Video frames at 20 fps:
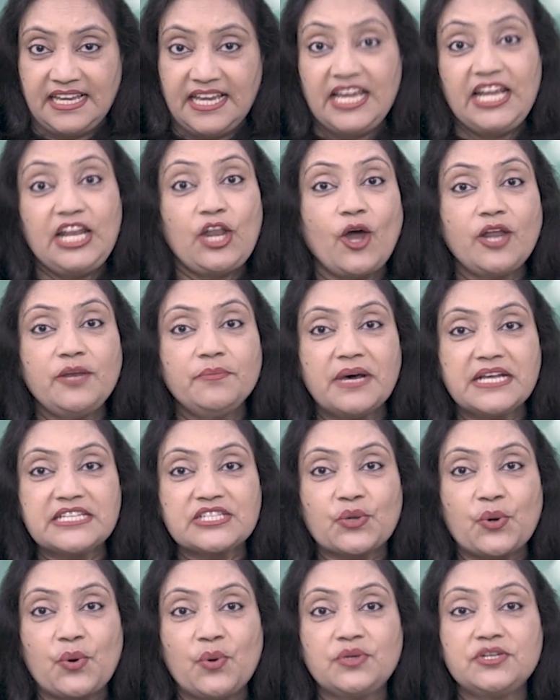Elon
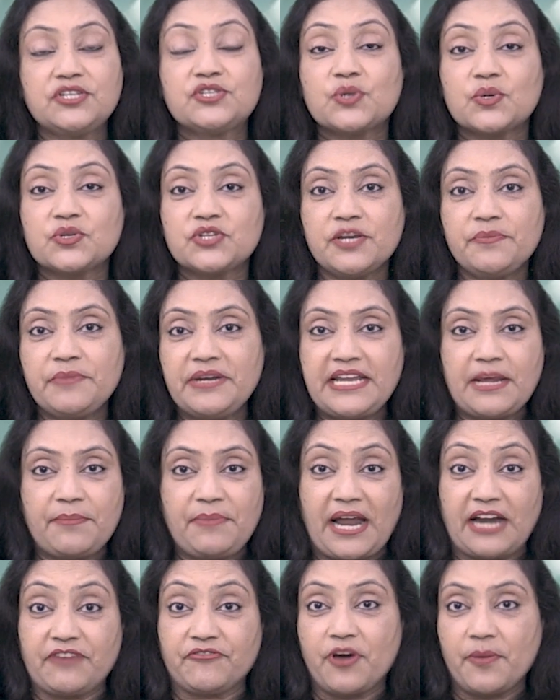Musk-owned social media
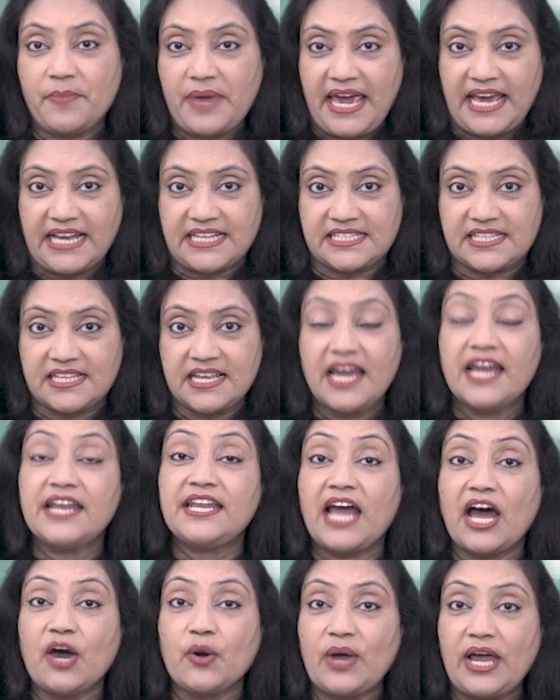platform X
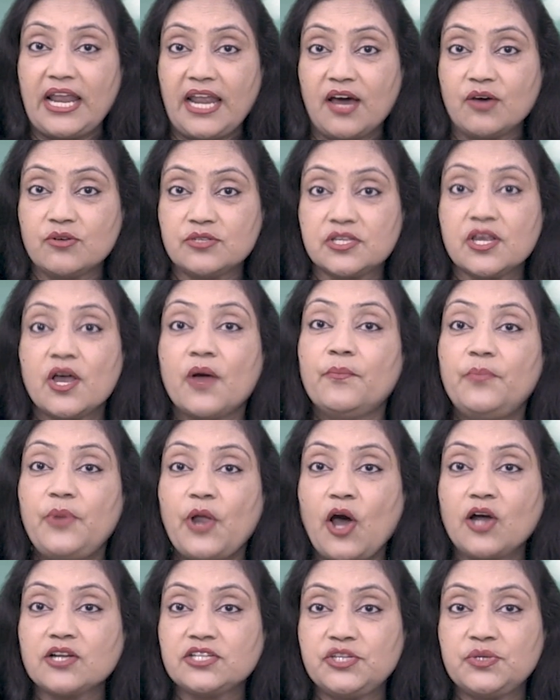now allows
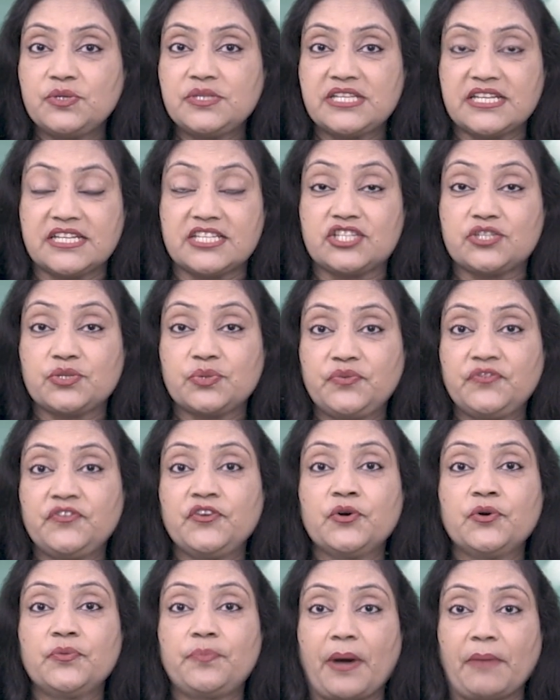blocked users to
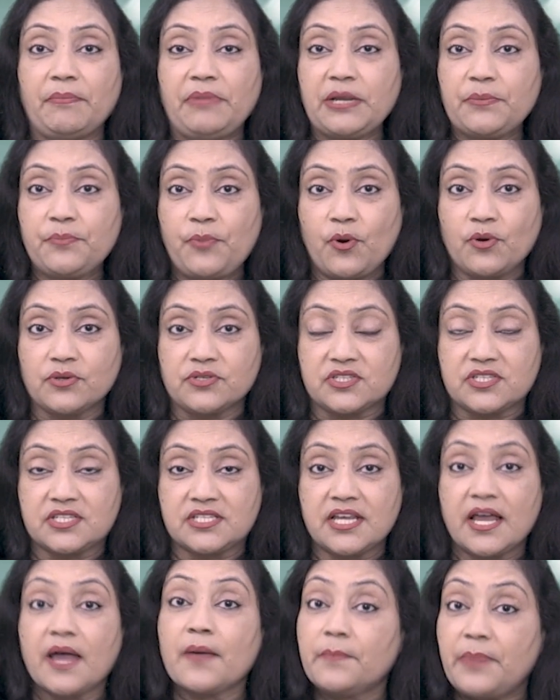view public
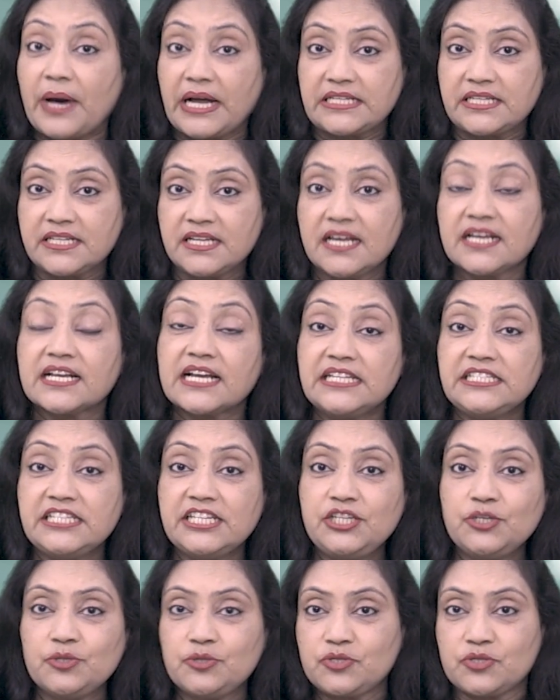posts, but
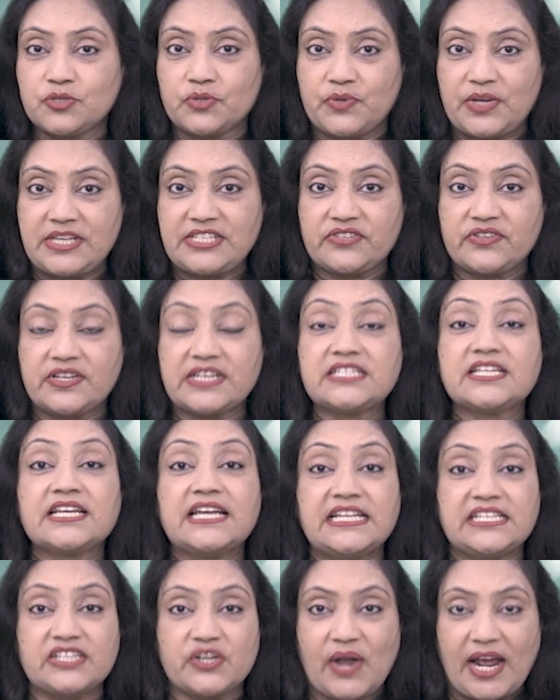continues to restrict
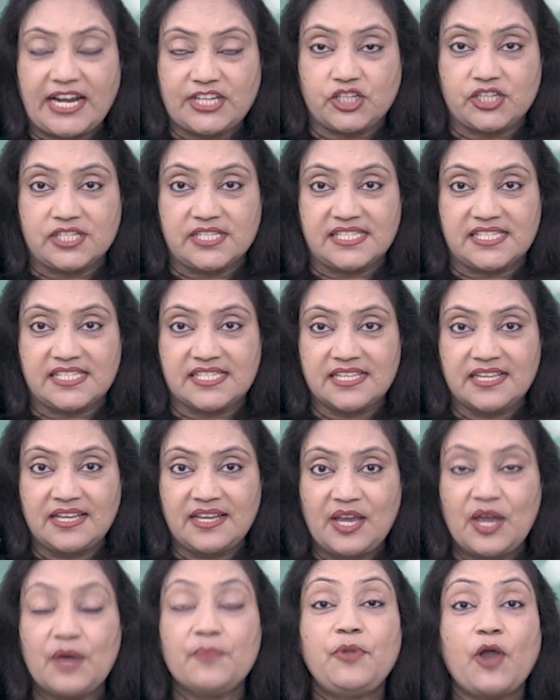interactions.
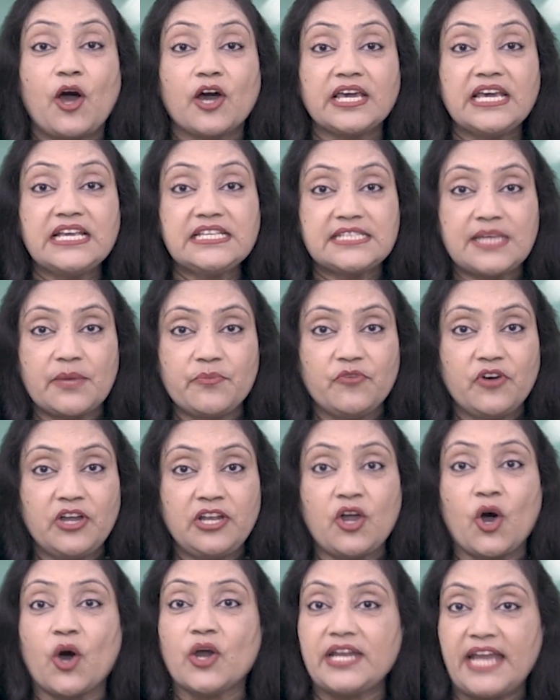Blocking
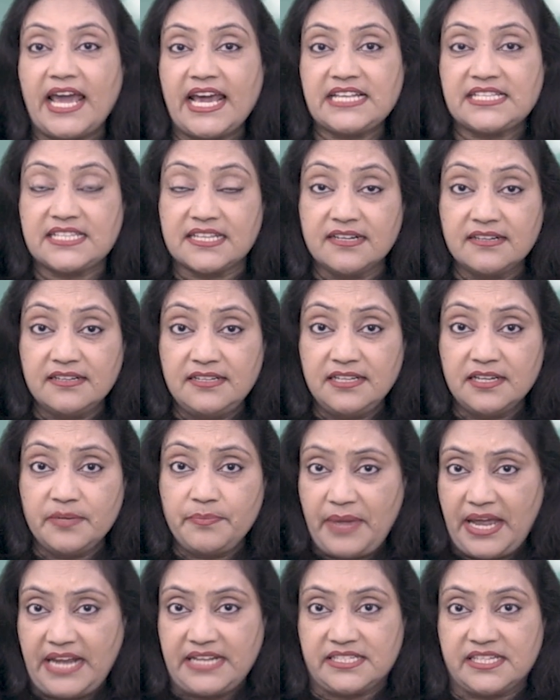someone on X earlier
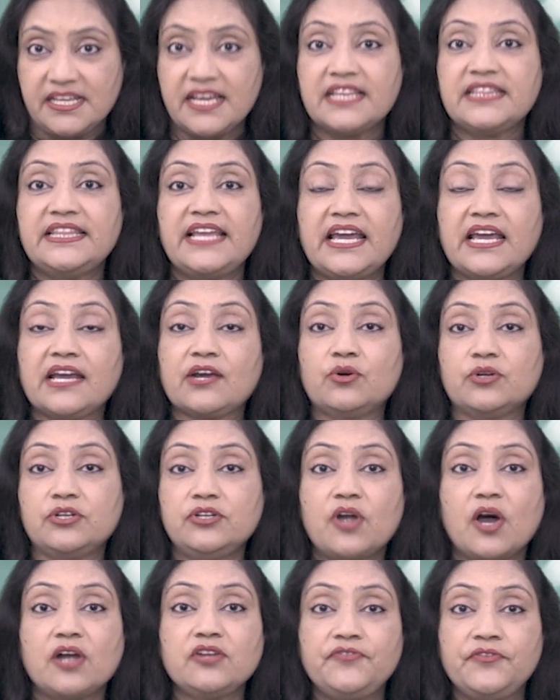meant they could
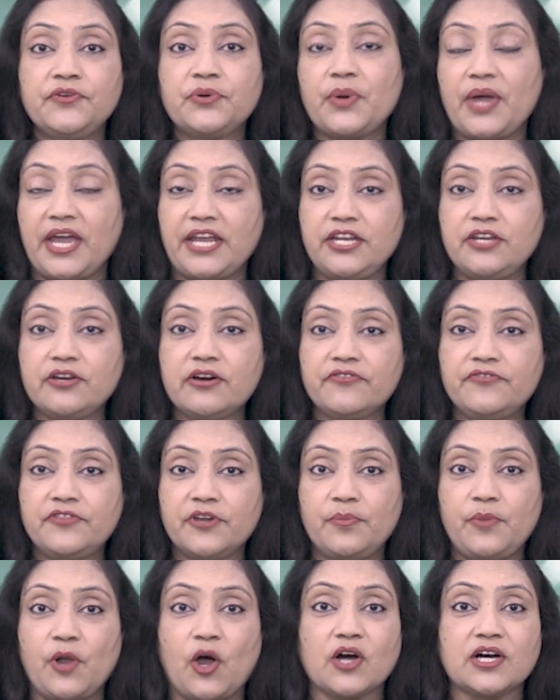not view any of the
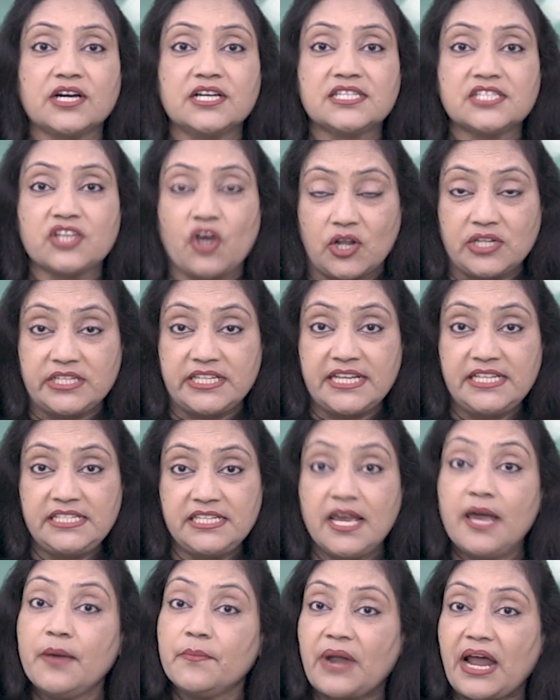blocker's
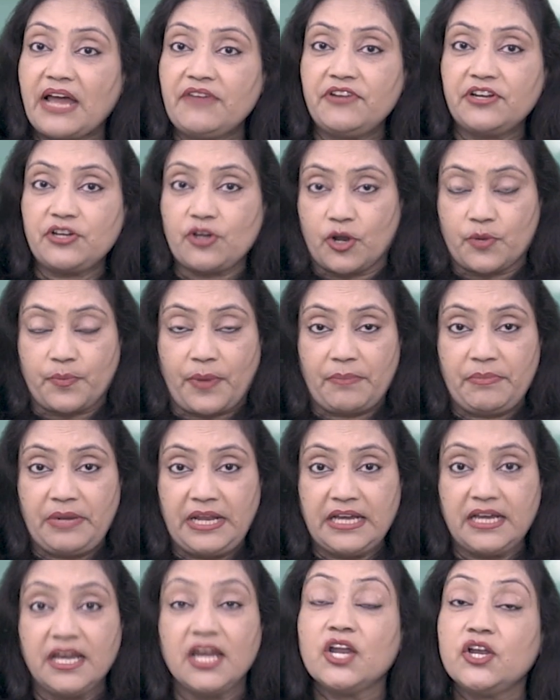content, private or
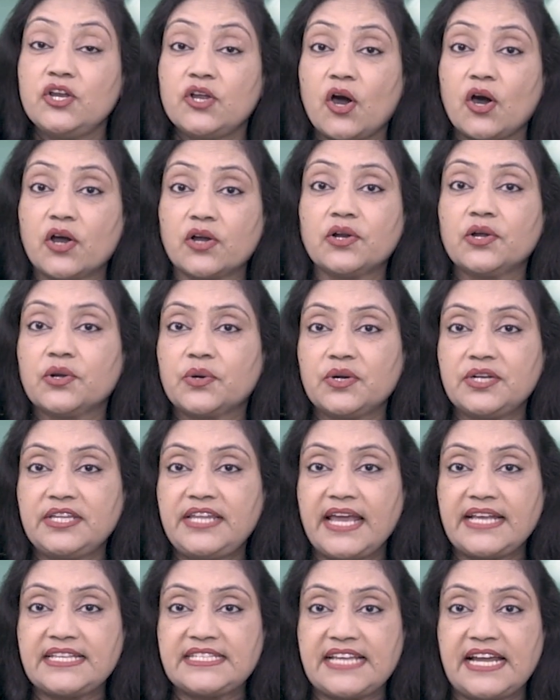public, nor could
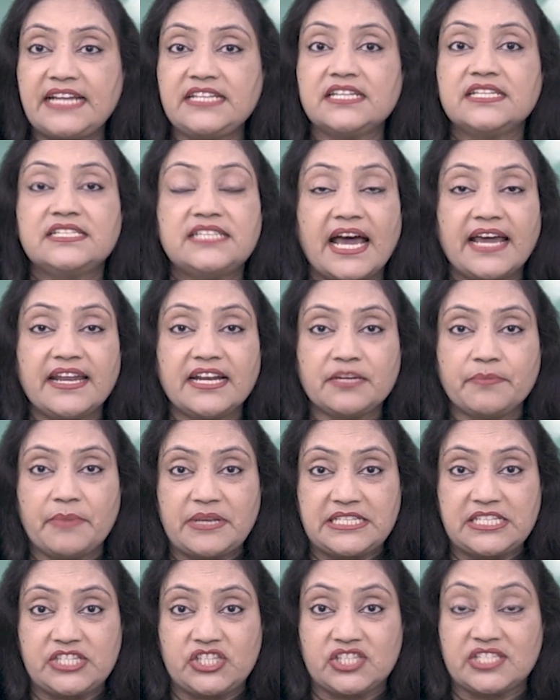they send direct
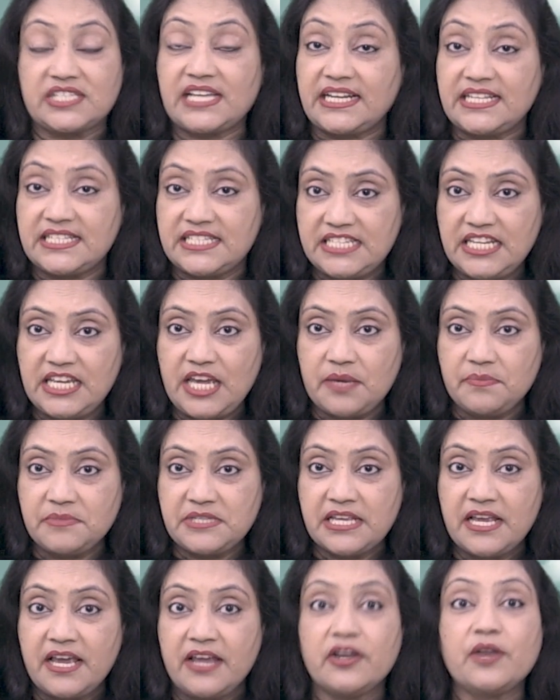messages, that is
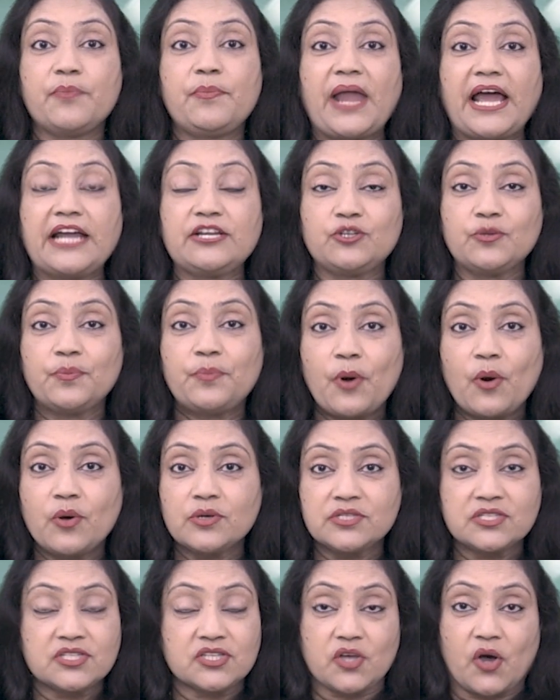DMs, reply to
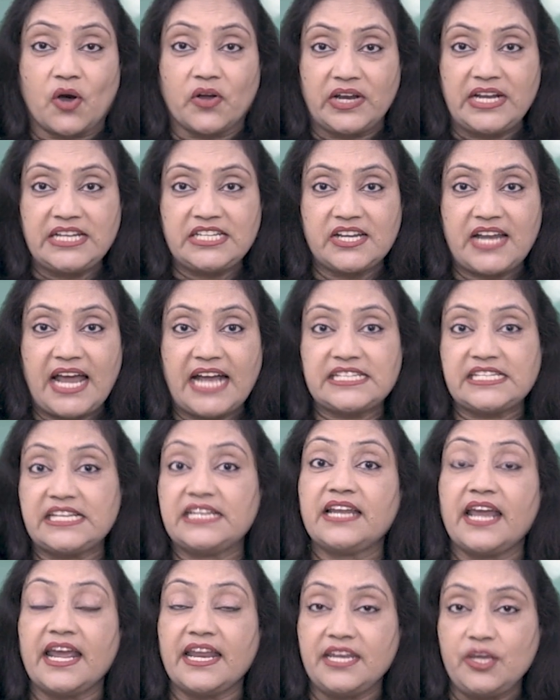posts or interact
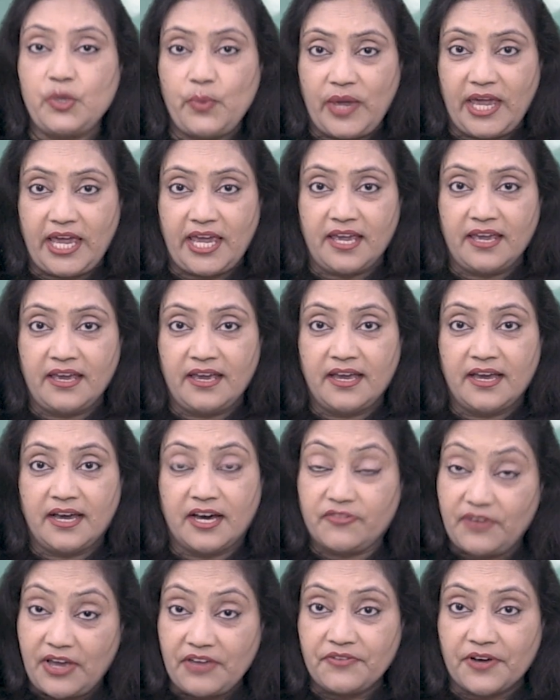in any way.
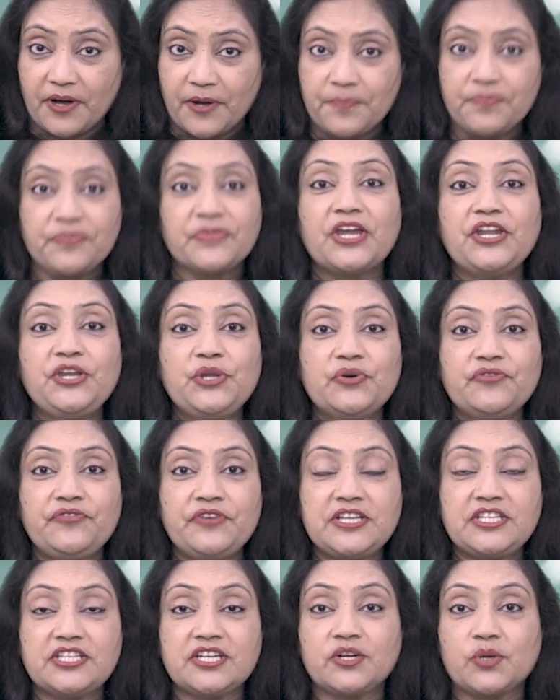However, the new
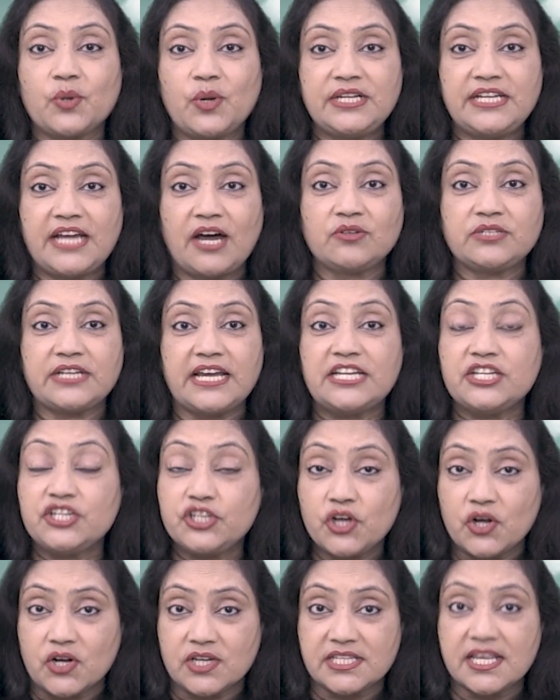feature rolled out
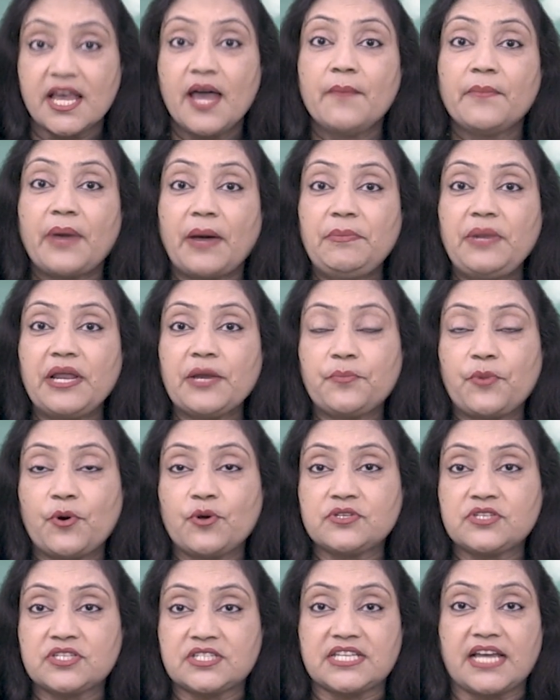ensures public
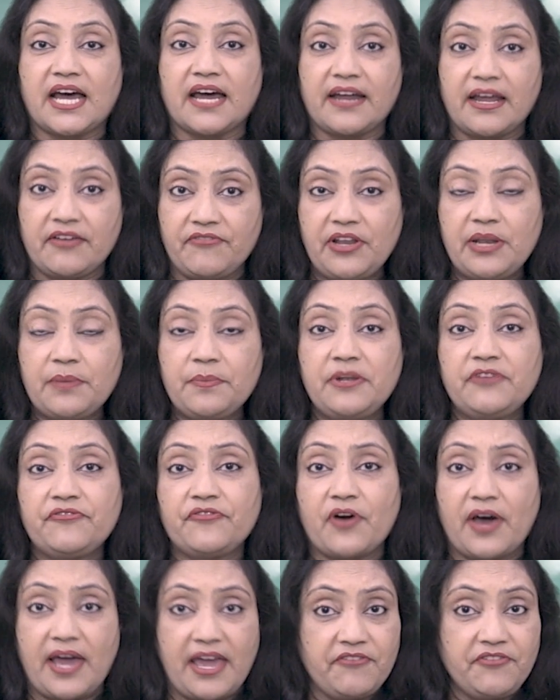posts are available
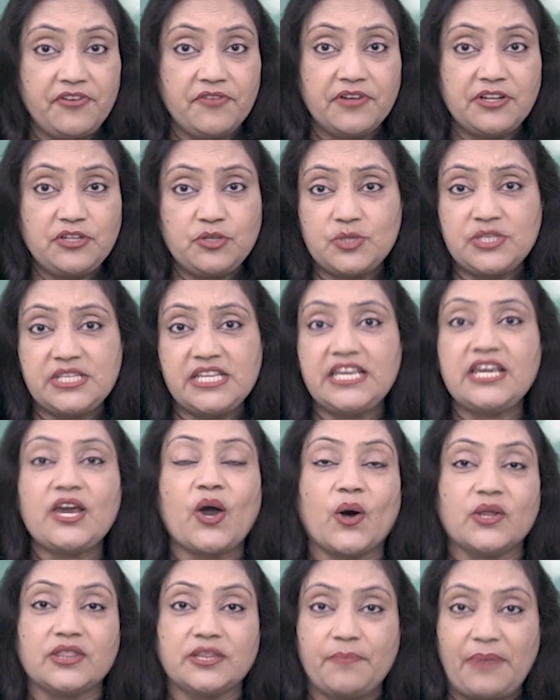for everyone to see
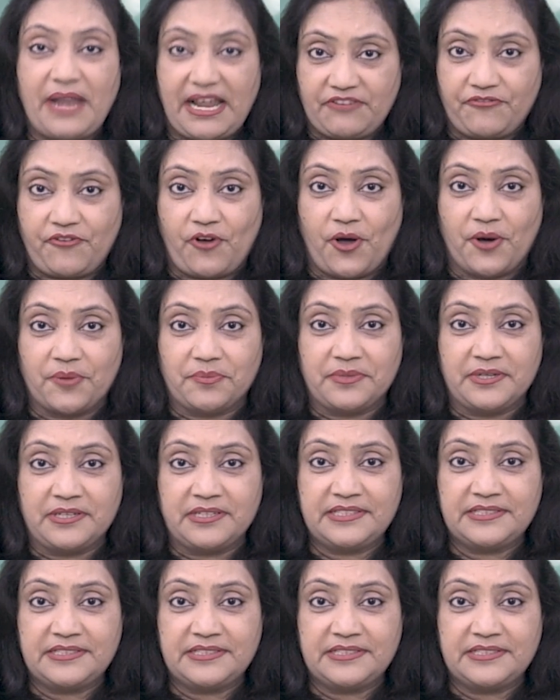on the platform.